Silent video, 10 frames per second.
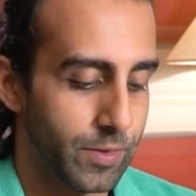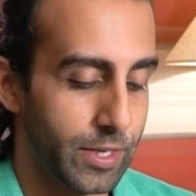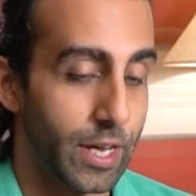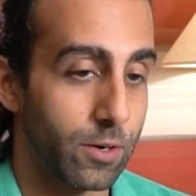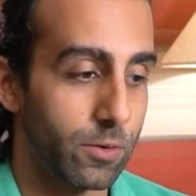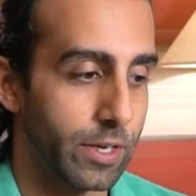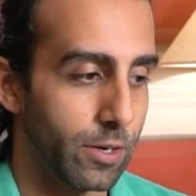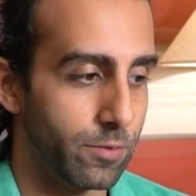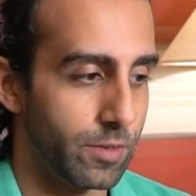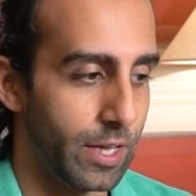I can't get
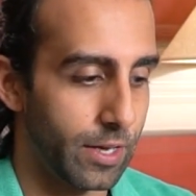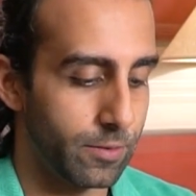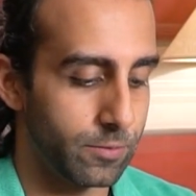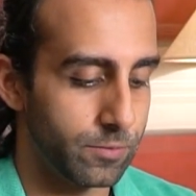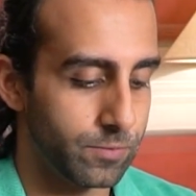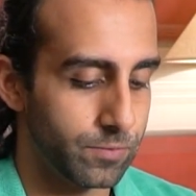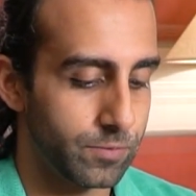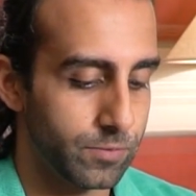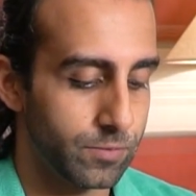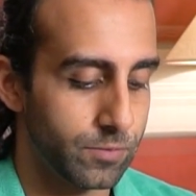over that
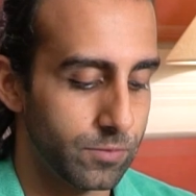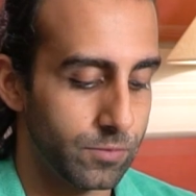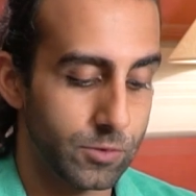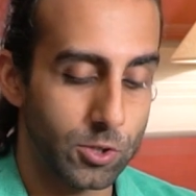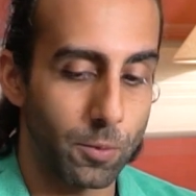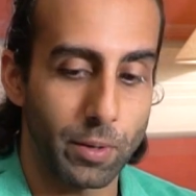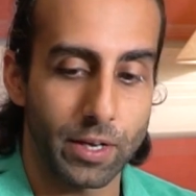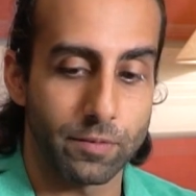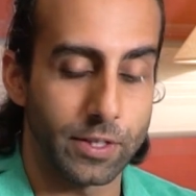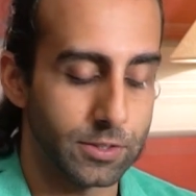top
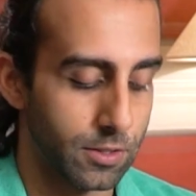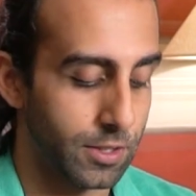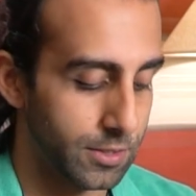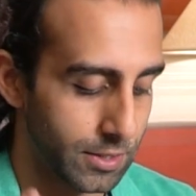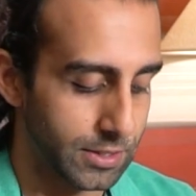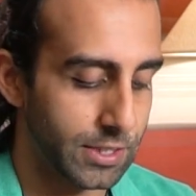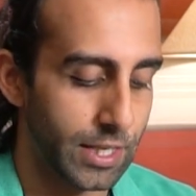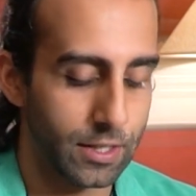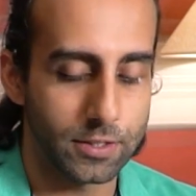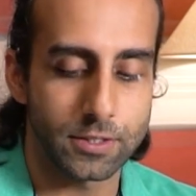heavy. So let's see
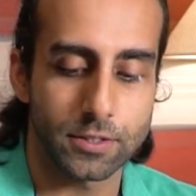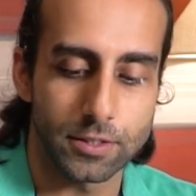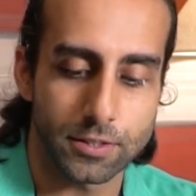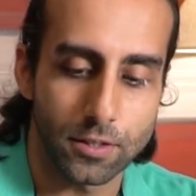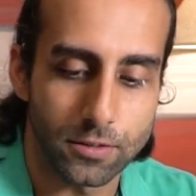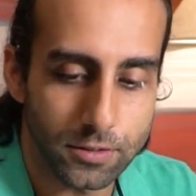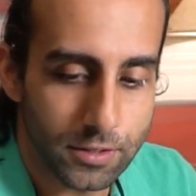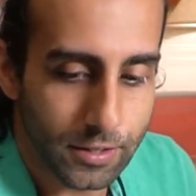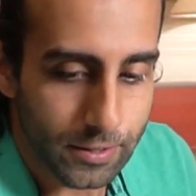how this goes.